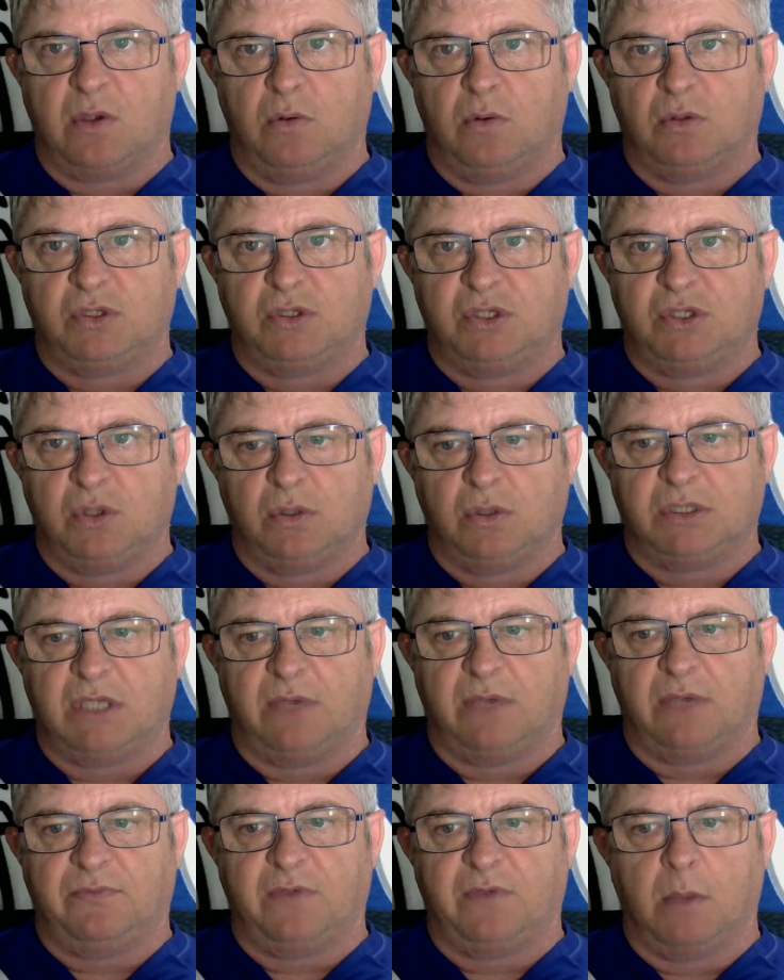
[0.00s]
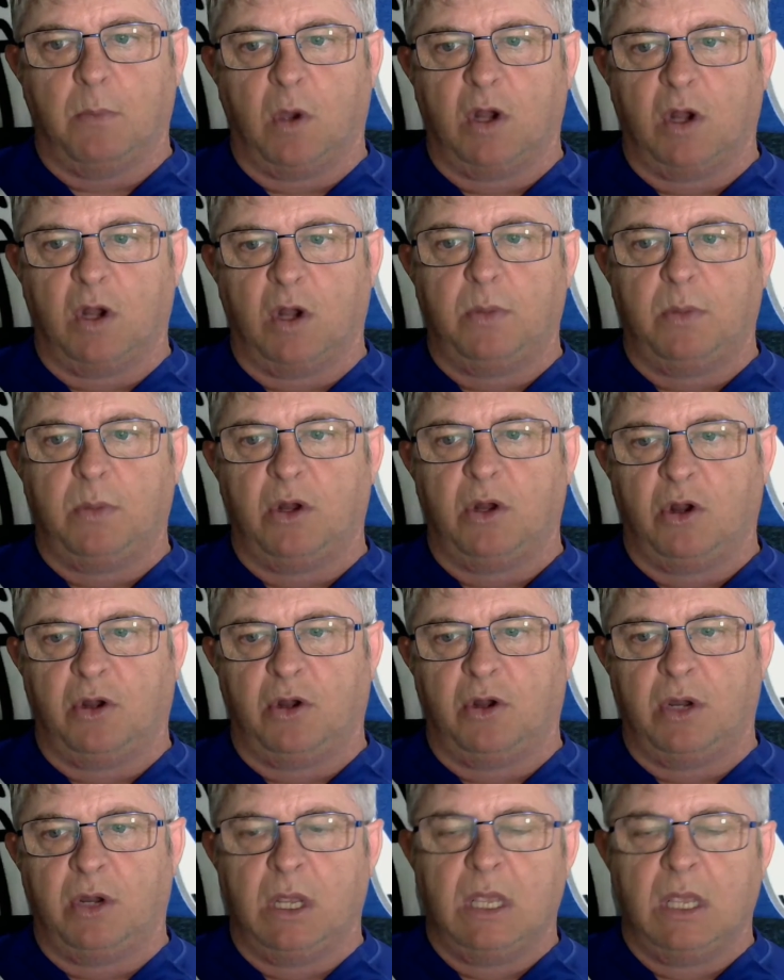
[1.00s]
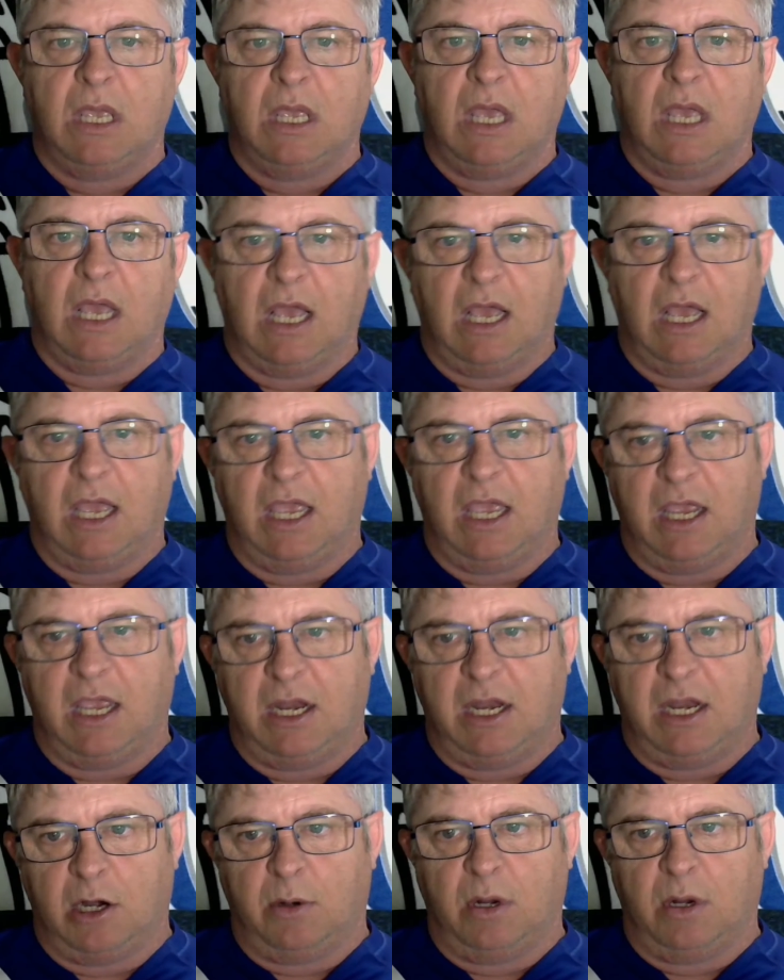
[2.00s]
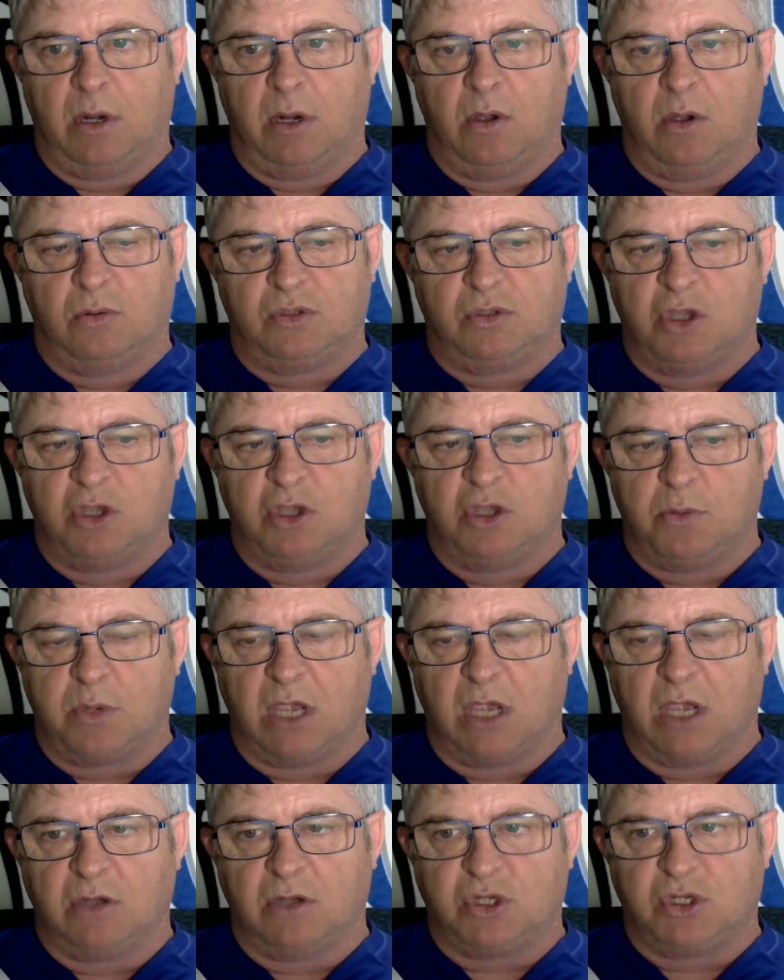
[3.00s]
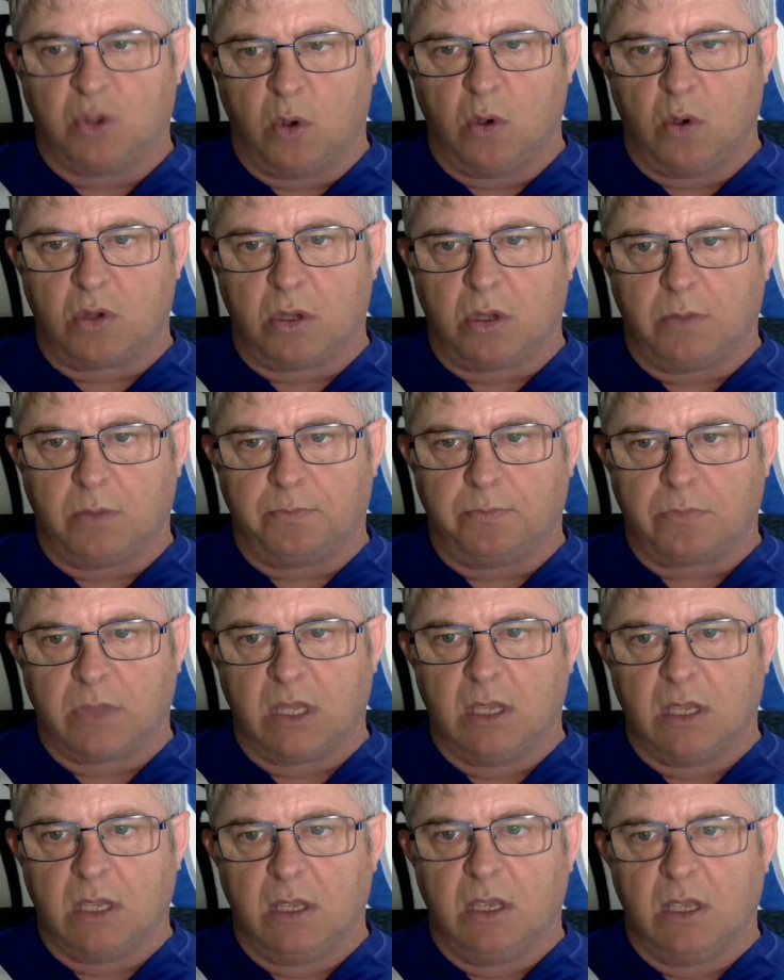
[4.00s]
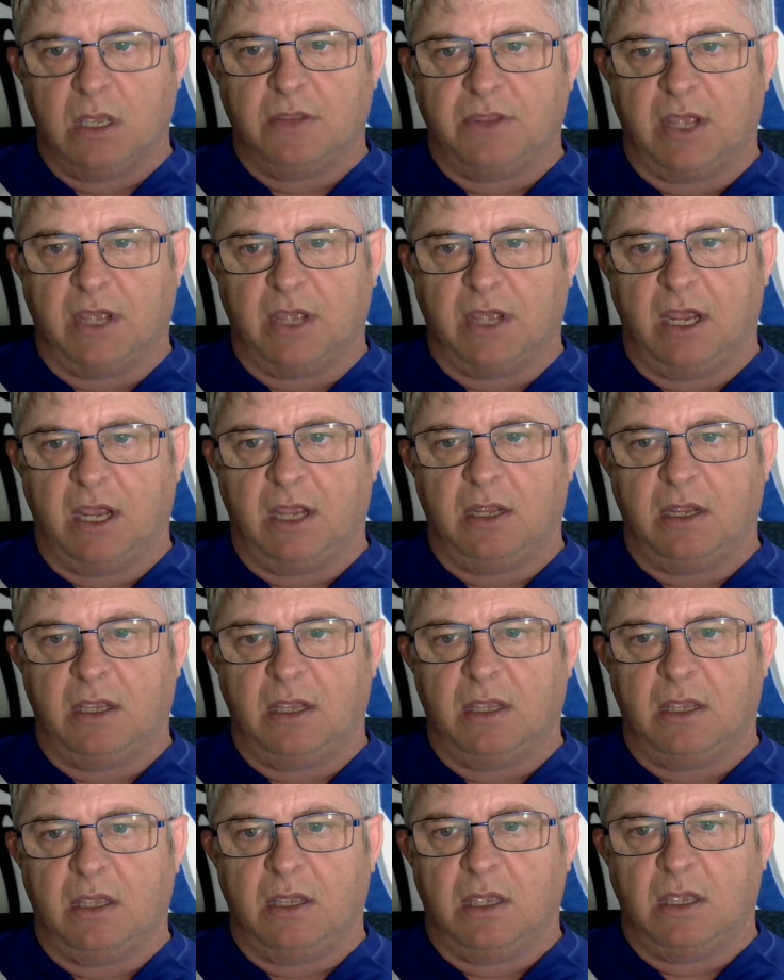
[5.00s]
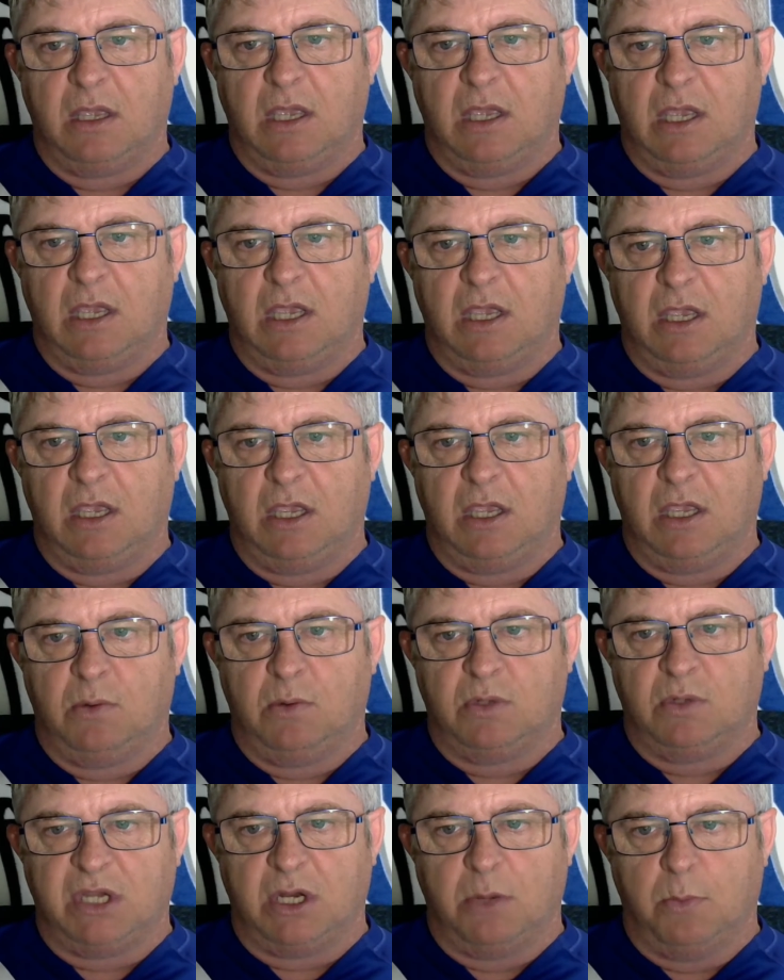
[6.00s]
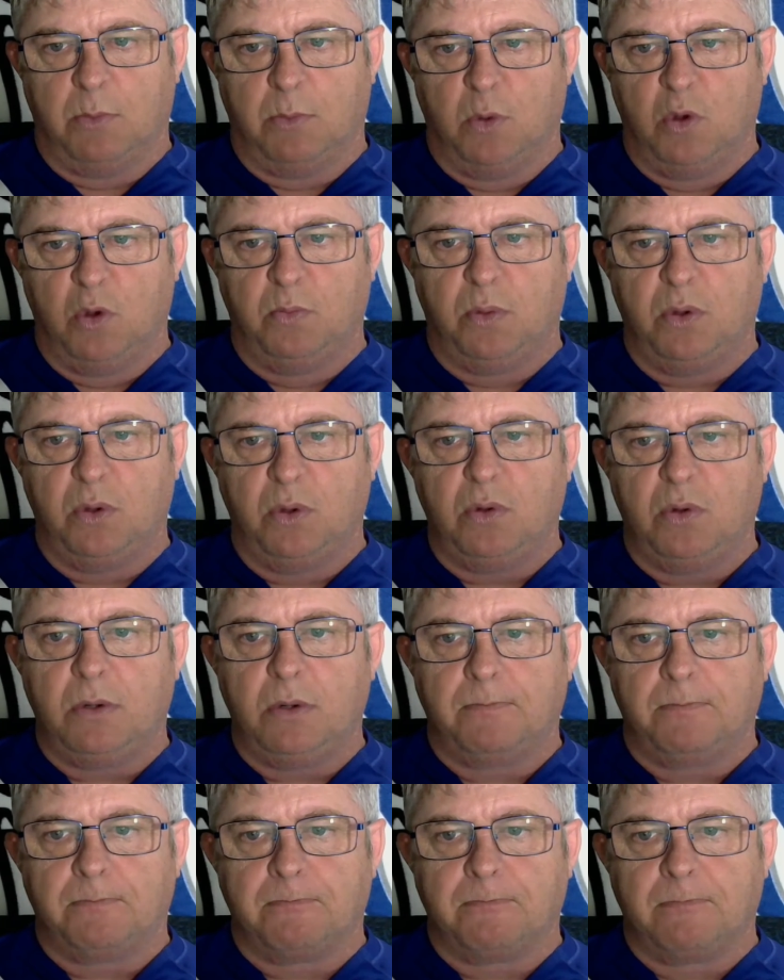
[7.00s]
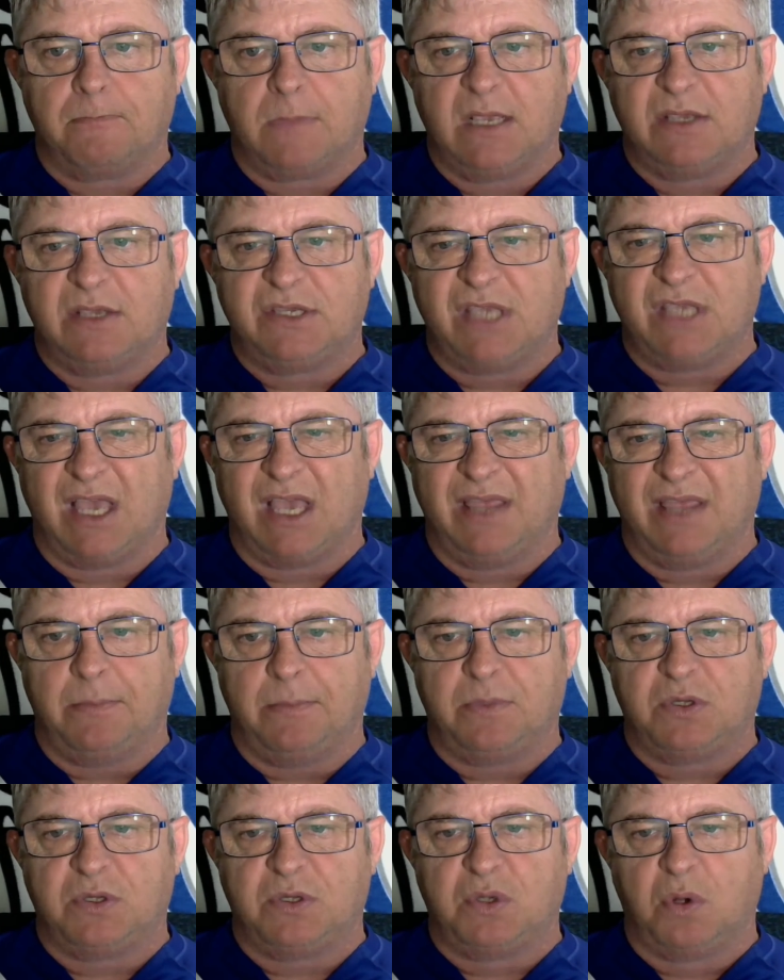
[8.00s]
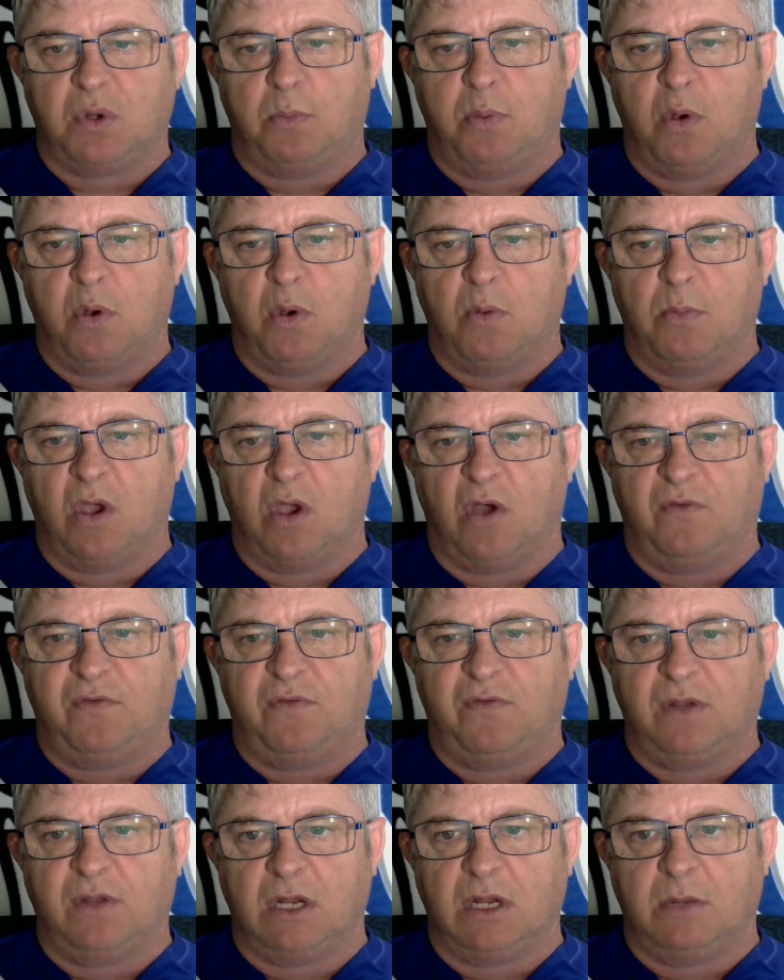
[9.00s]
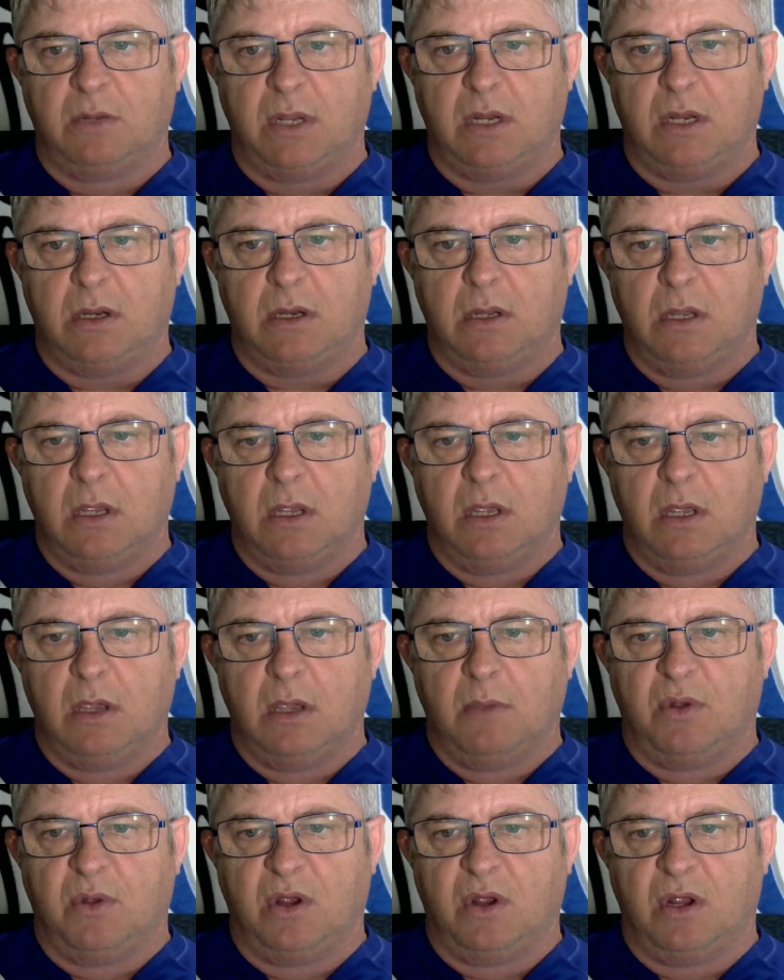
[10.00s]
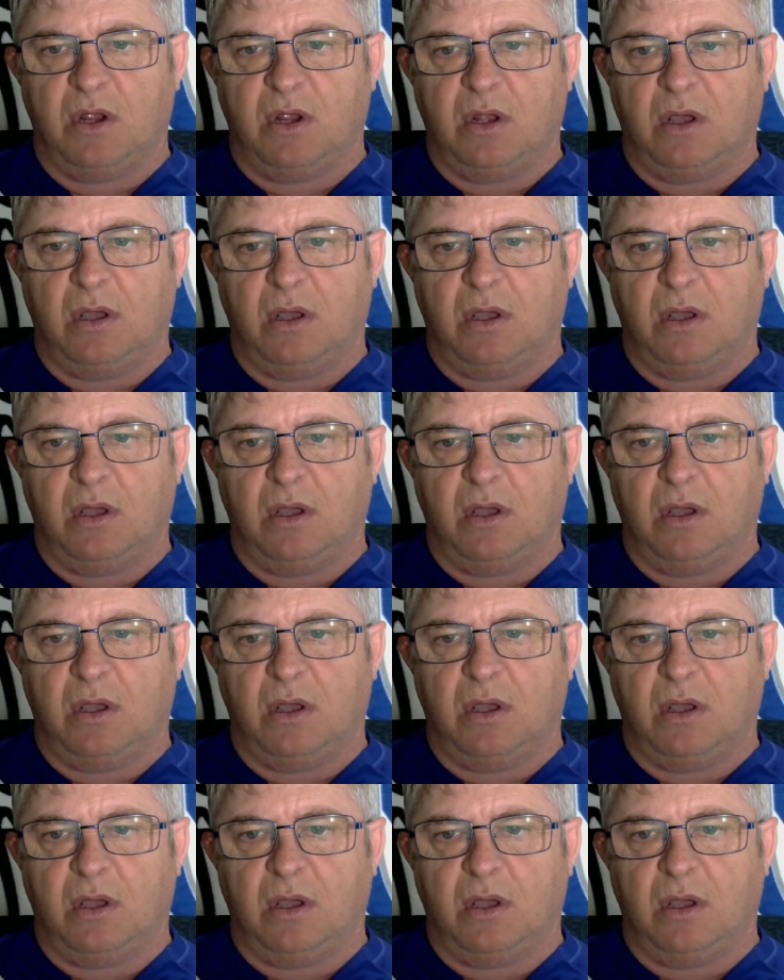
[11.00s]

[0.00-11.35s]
or saw something, it might have been on NRL Supercoach Talk, that it was in a moon boot, so that sort of put me off a little bit, but